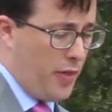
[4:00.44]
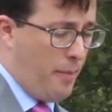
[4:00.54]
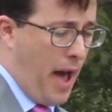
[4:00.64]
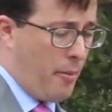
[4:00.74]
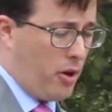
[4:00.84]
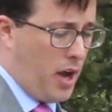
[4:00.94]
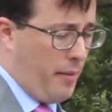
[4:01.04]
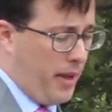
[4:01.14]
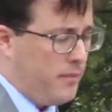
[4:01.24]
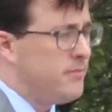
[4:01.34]
the bomber
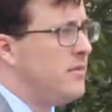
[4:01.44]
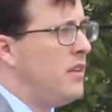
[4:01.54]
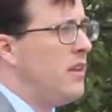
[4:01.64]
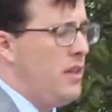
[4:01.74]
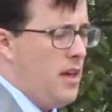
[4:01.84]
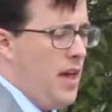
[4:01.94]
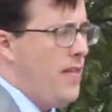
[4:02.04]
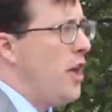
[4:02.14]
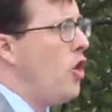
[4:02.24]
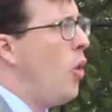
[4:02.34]
coming
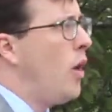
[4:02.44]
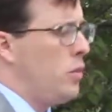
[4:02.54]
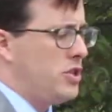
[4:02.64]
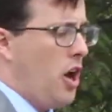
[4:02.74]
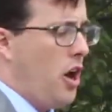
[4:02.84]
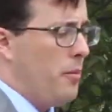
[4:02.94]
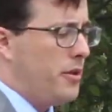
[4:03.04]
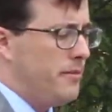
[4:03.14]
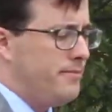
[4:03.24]
and that no one was harmed.